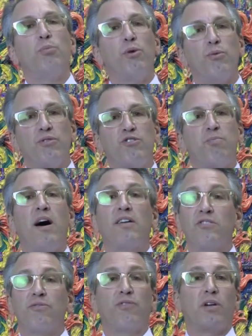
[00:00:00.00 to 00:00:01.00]
verbal
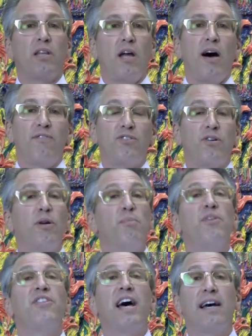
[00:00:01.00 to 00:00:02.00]
response in front of the officer,
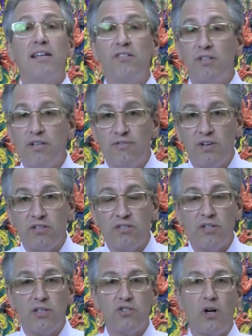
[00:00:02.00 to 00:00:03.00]
but that is a
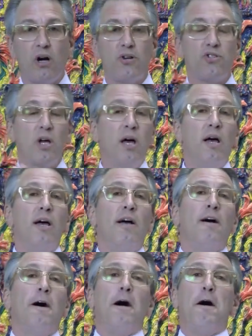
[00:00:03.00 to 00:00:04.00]
defense to the charge.
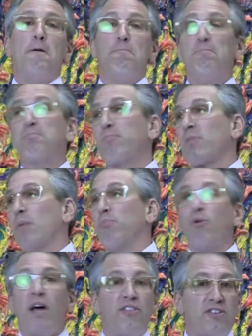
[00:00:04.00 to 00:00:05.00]

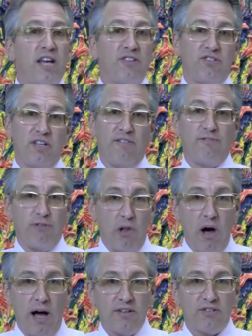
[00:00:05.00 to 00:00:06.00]
Breath testing
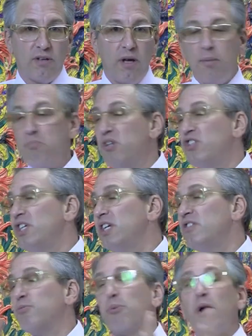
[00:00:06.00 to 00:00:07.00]
flaws.
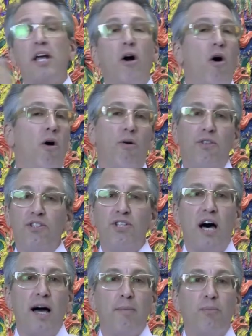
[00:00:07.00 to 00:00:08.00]
Machines break all the
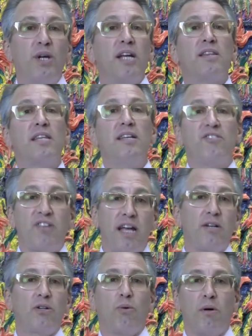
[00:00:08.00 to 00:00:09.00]
time. We get the
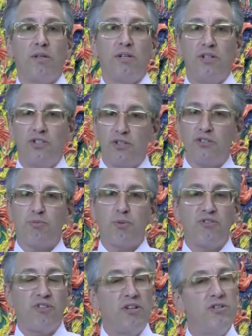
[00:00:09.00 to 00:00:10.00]
standard quality assurance
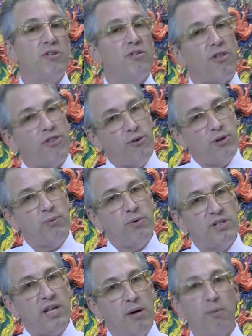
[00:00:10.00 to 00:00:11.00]
procedure, the
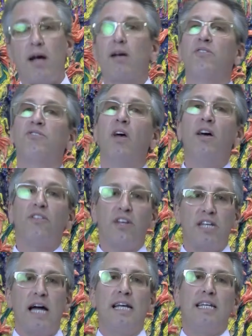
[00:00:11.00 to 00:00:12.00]
31-day records,
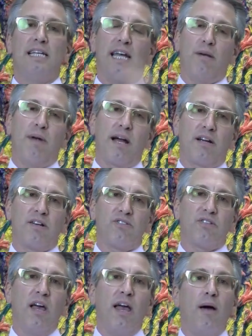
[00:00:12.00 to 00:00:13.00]
the 90-day
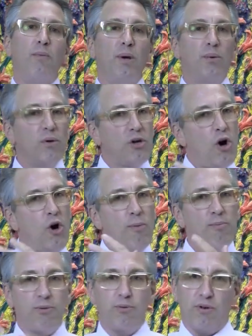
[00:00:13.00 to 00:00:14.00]
records, and we will
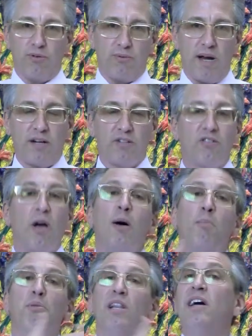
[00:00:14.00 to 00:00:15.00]
comb through those records.
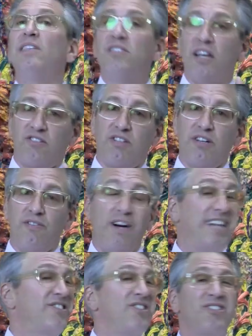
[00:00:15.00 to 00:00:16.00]
Blood testing
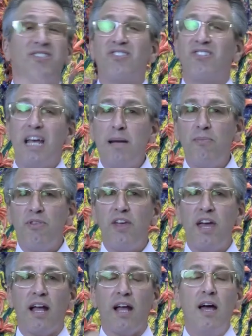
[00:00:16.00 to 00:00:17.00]
devices, same
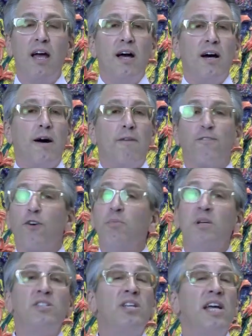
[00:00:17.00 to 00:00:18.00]
thing.
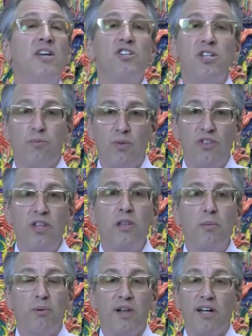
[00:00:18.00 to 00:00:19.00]
Fermentation
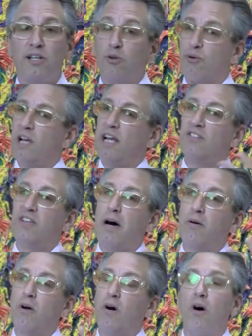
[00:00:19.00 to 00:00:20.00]
within the blood creates
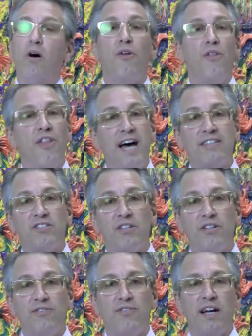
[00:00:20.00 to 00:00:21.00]
alcohol. That's
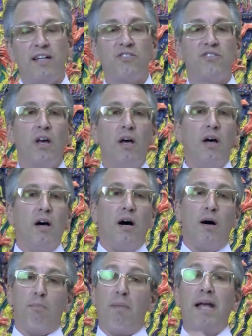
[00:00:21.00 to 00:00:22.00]
a defense.
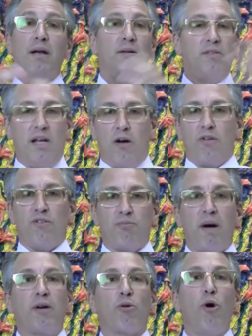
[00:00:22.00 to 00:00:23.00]
They call
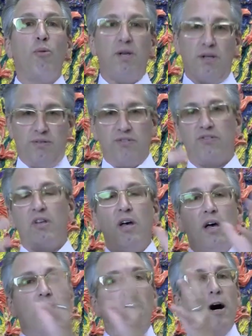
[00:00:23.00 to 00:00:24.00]
those microbials.